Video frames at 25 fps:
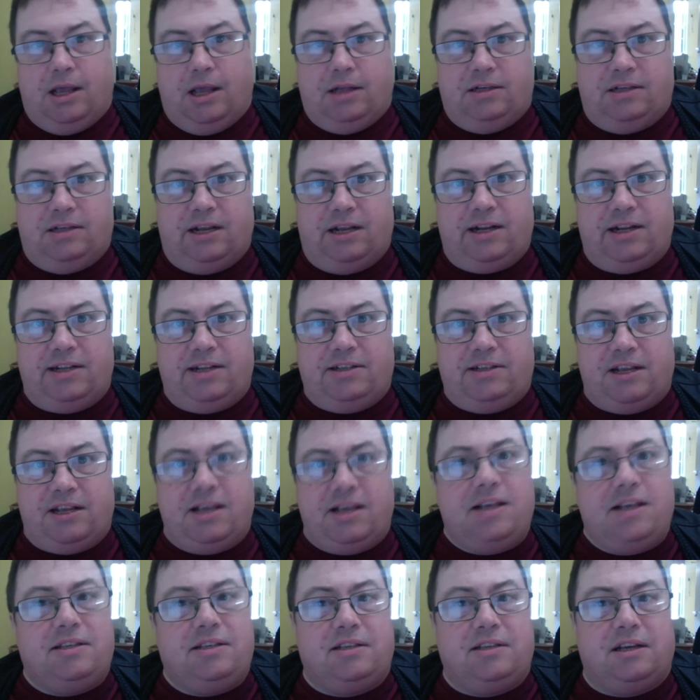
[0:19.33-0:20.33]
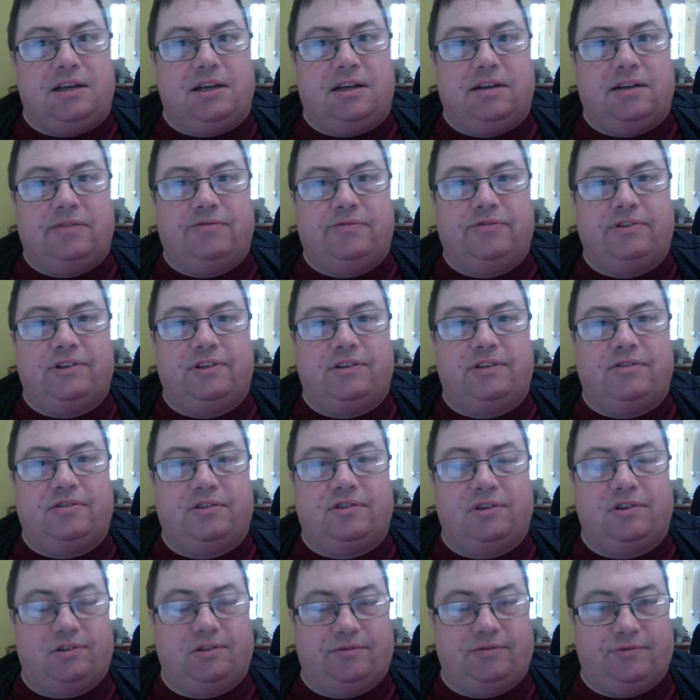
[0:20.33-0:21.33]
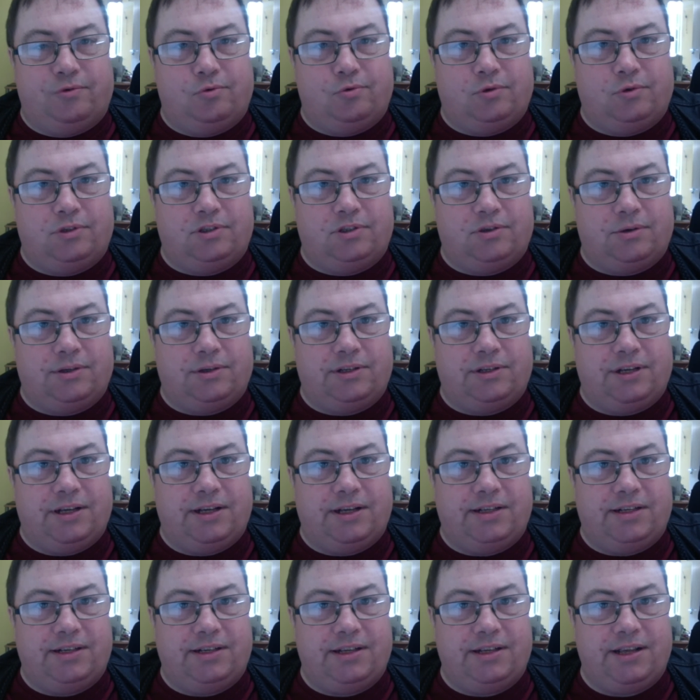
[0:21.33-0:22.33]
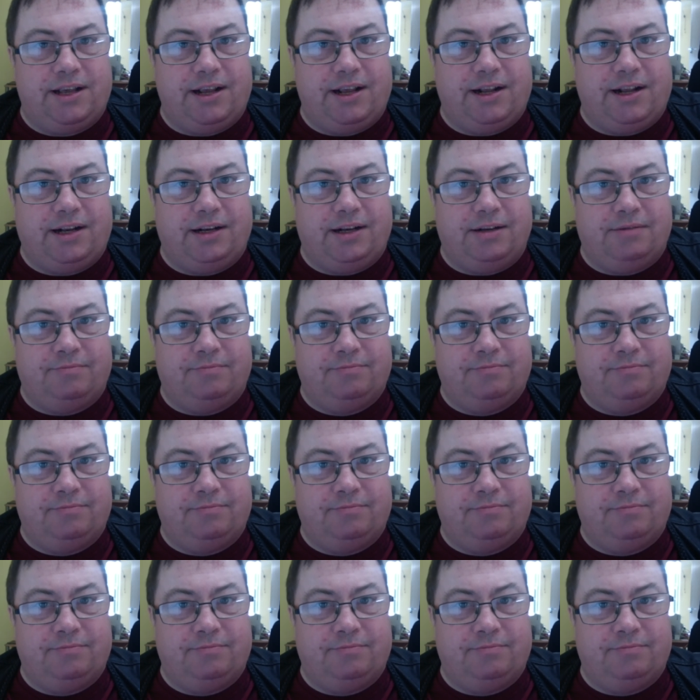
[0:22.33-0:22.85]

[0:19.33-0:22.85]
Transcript: daily teaser for the 3rd of August 2018.